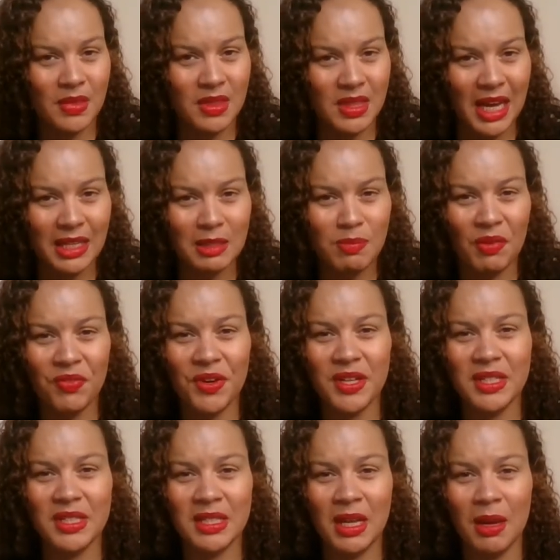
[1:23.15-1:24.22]
That's my
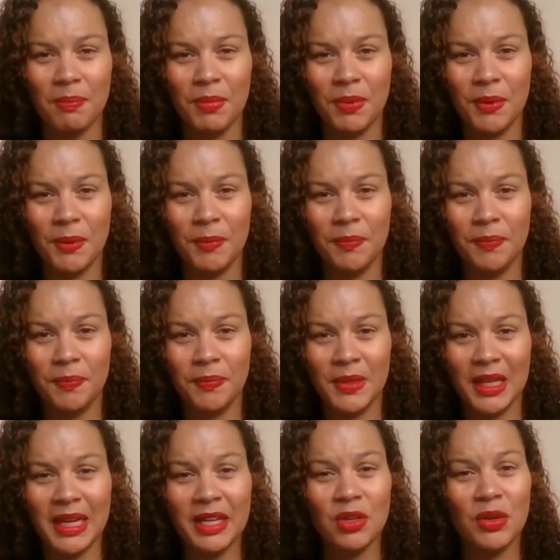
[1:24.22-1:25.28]
first tip.
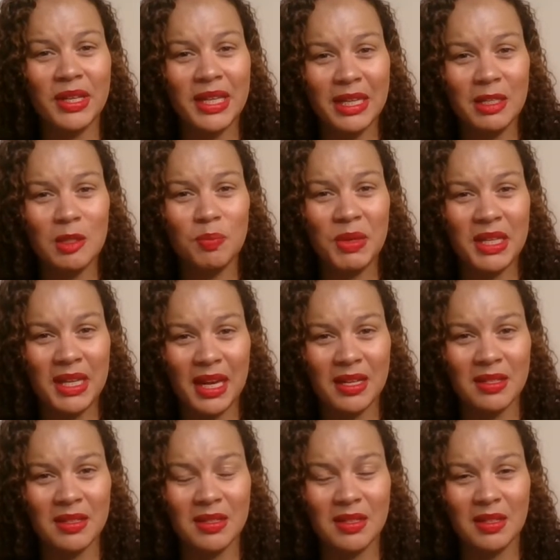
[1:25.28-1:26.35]
Let your yes be
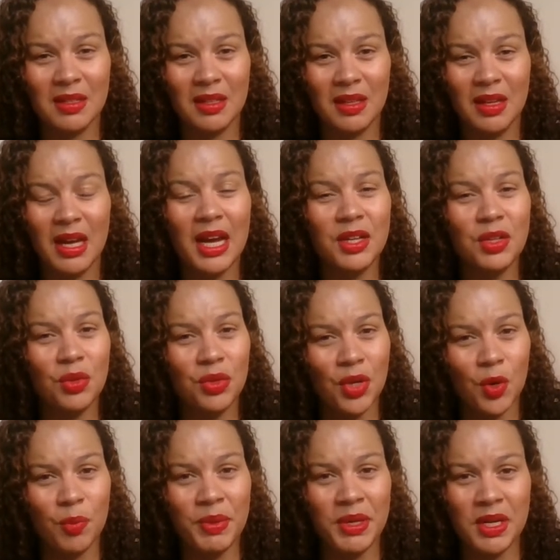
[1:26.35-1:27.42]
yes and your no
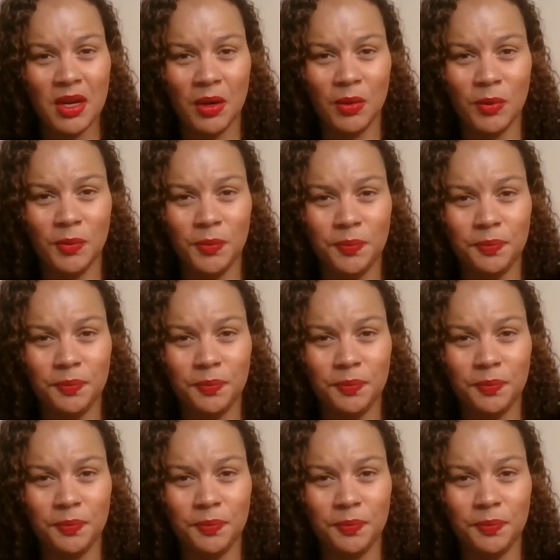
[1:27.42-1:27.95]
be no.